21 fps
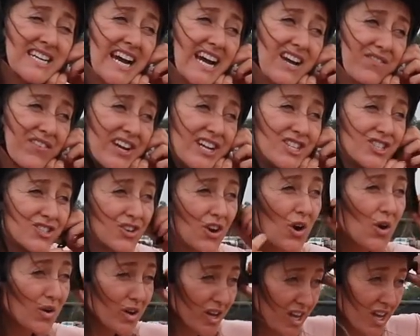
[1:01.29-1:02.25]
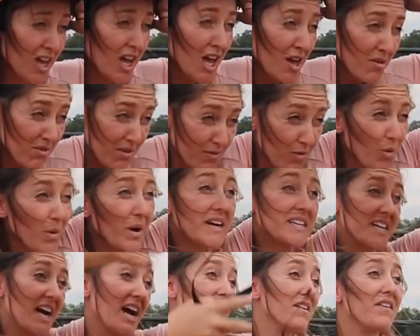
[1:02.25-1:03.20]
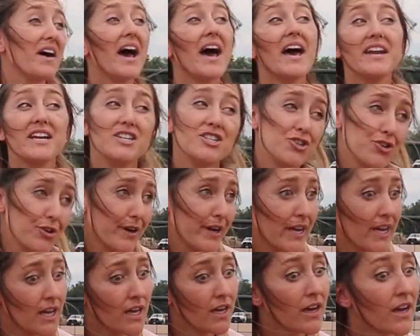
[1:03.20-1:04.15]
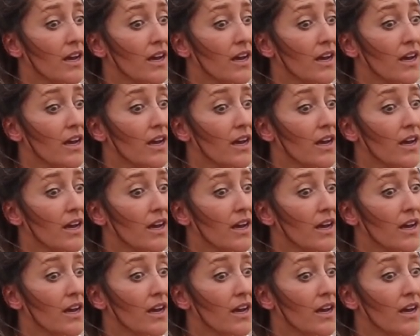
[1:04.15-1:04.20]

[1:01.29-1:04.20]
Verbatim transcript: die of heat stroke before I die of a head injury.